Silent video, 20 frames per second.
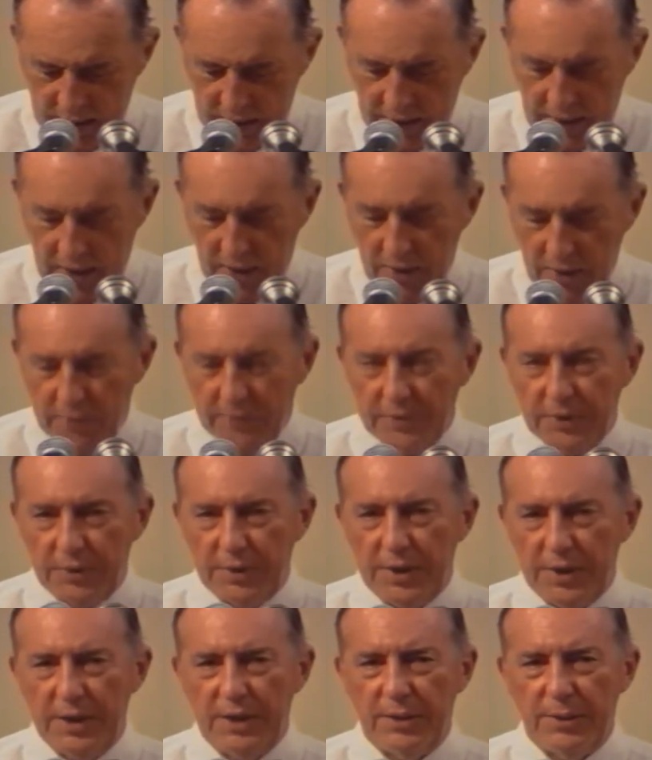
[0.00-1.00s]
Now, you
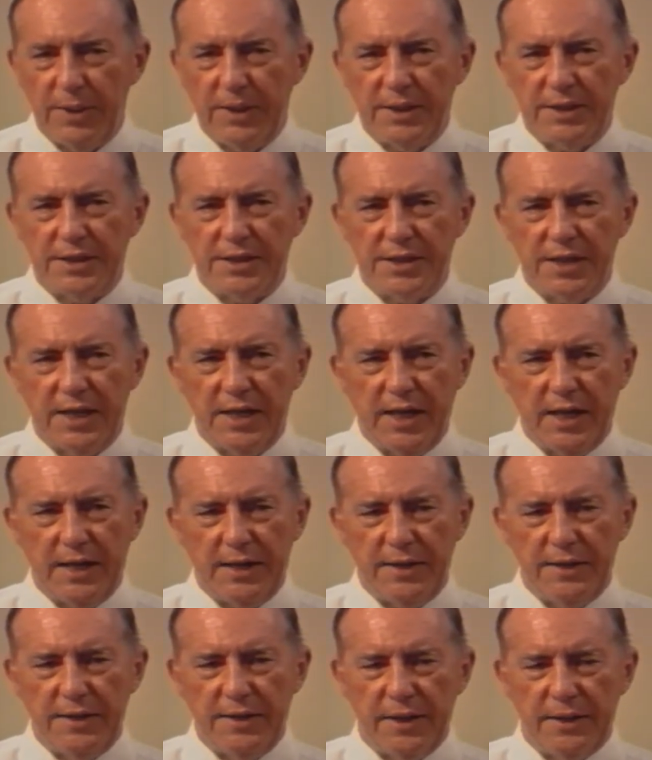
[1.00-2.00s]
need to
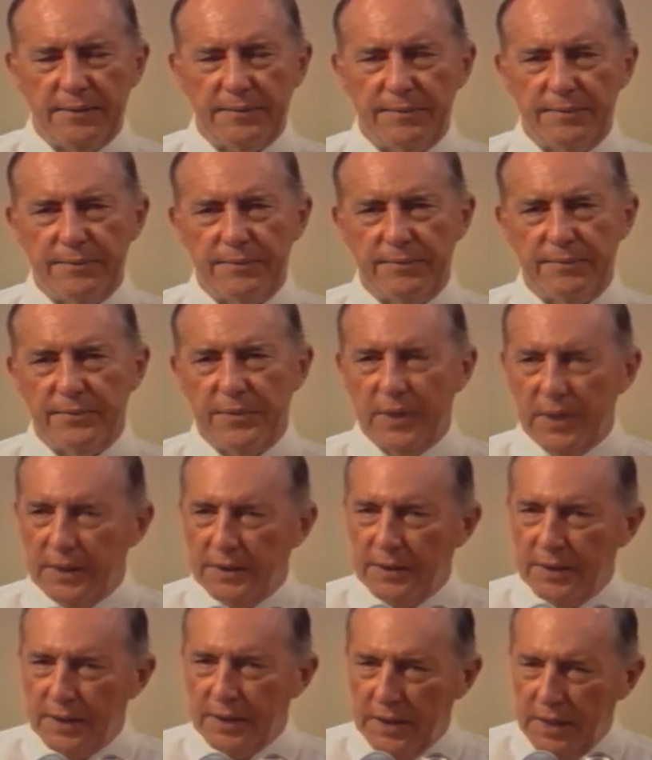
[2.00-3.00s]
understand that
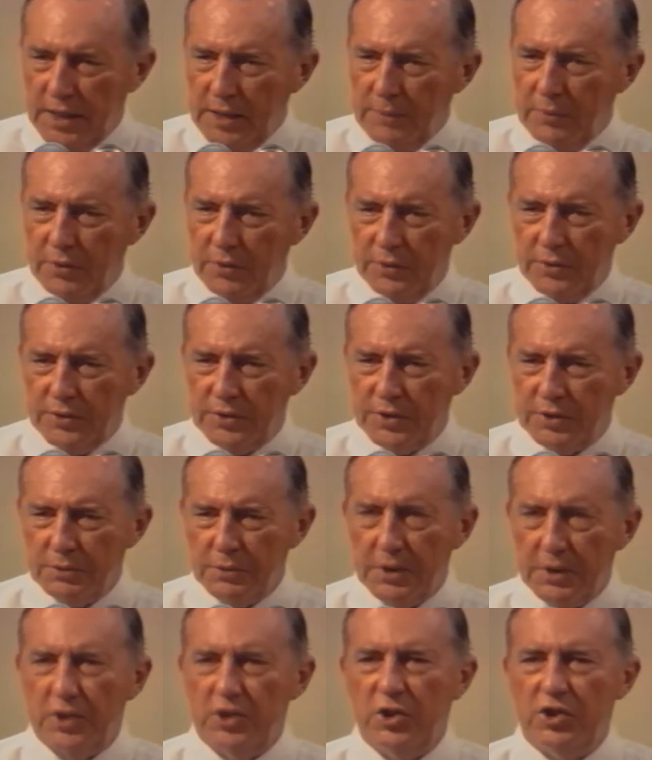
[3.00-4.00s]
the Hebrews
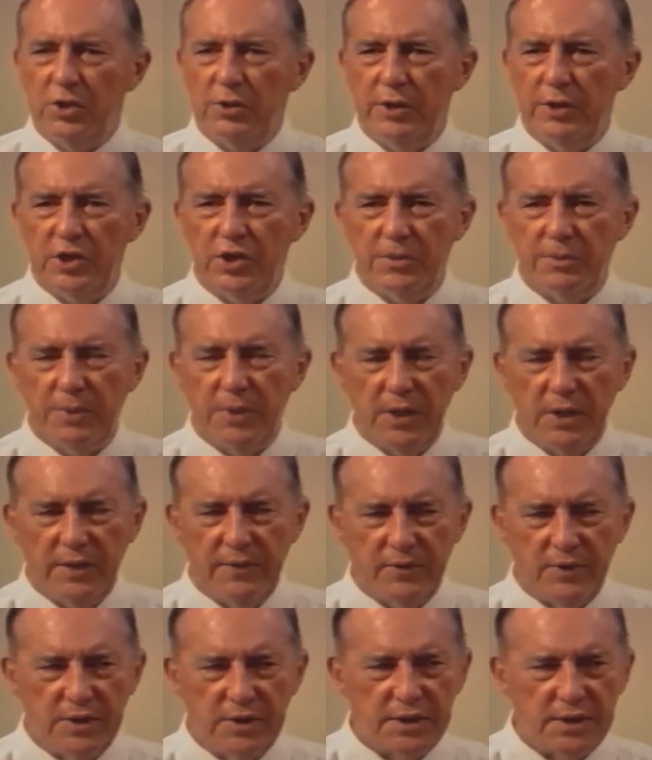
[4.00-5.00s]
were Jewish
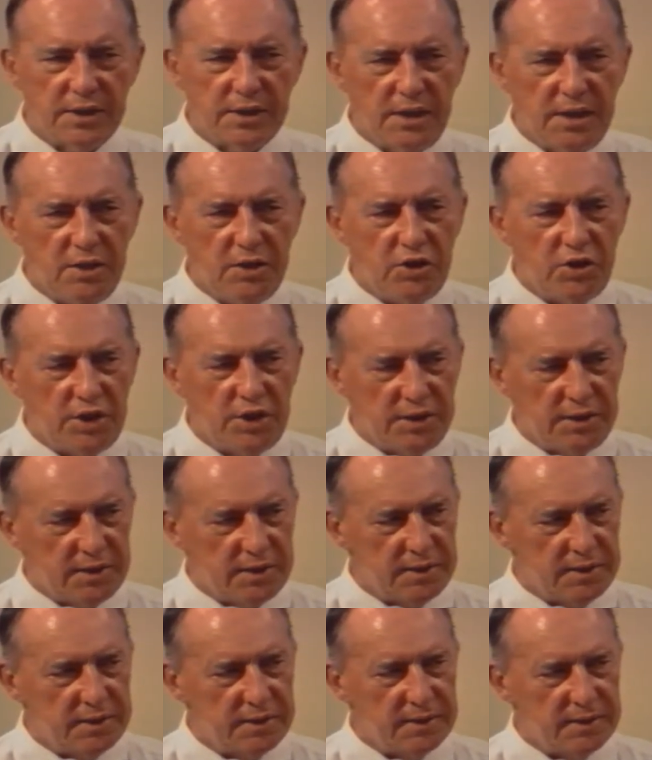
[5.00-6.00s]
believers in
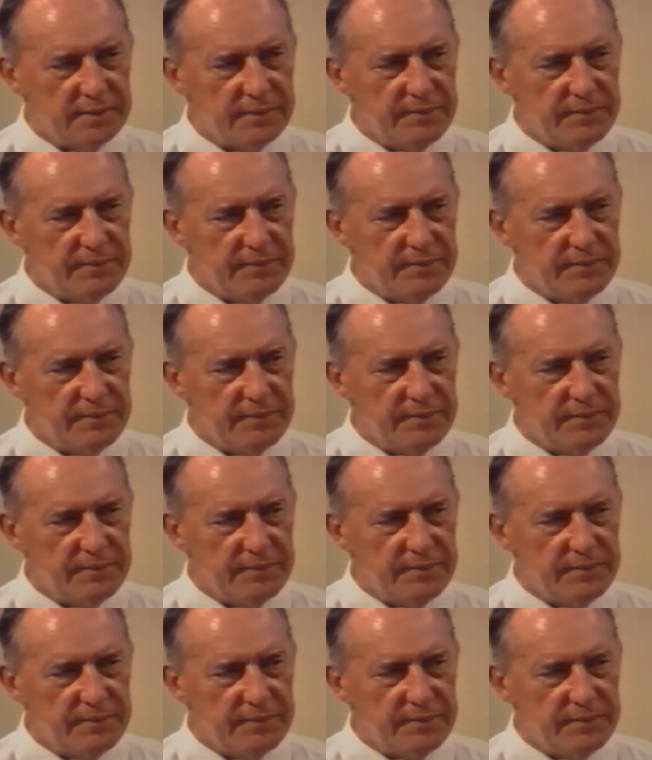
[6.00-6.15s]
Jesus.